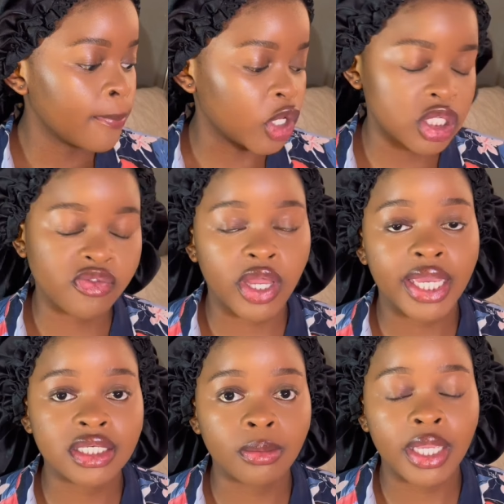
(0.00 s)
because of
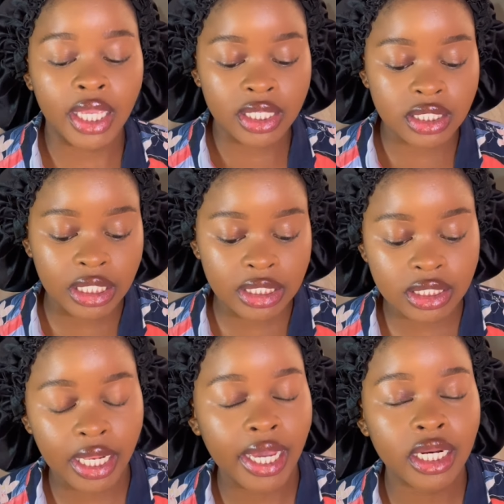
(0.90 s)
academic
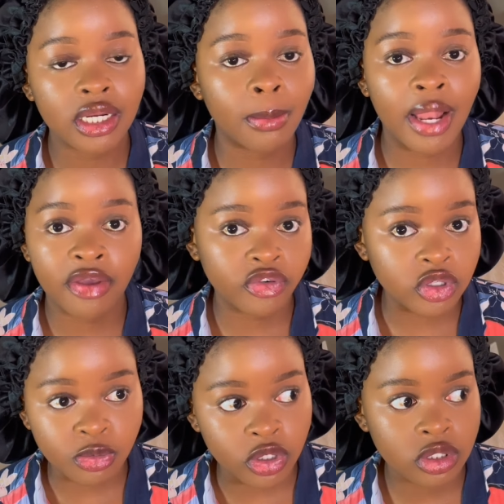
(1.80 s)
excellence. Like I didn't apply for
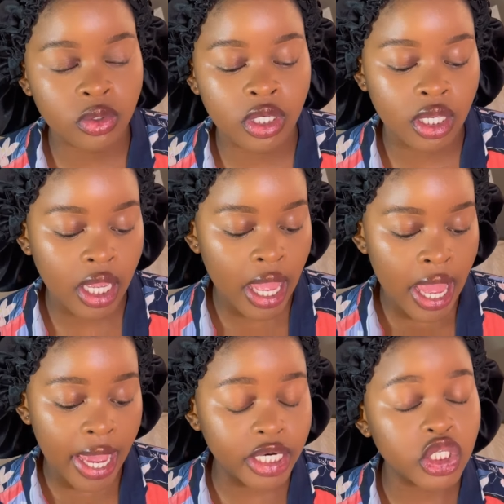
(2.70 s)
this bursary.
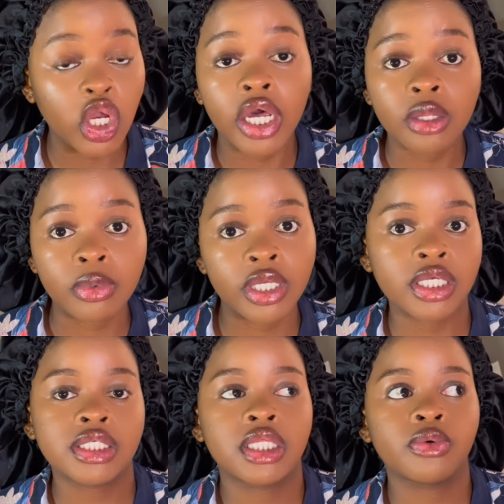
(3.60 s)
I just got it
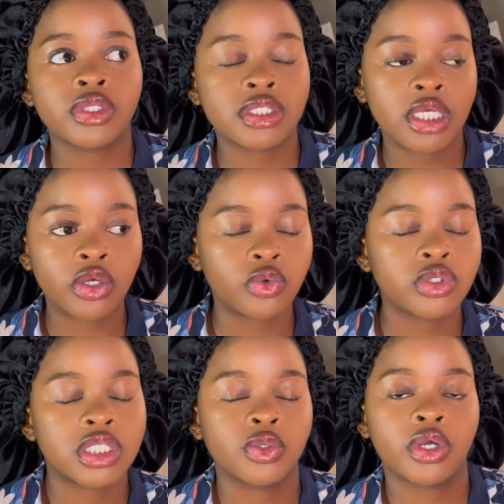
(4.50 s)
because they were seeing,
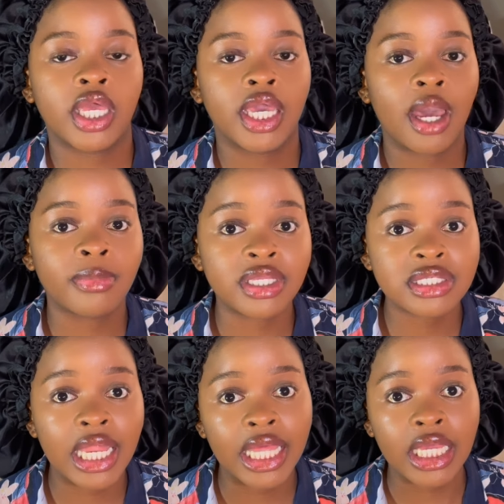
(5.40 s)
would say, okay, I'm
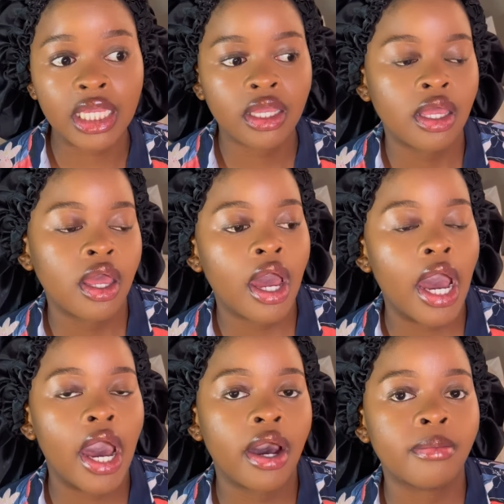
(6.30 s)
excelling
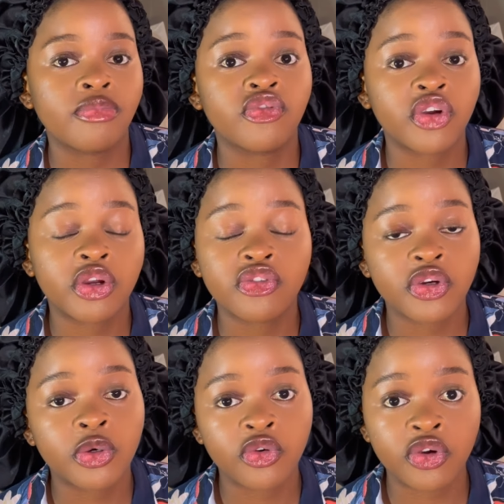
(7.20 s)
very,
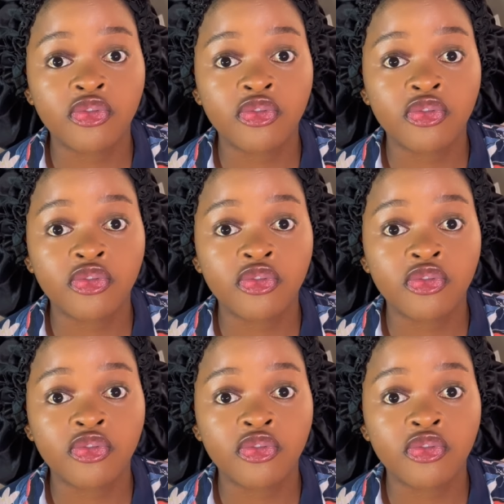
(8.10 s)
very, very,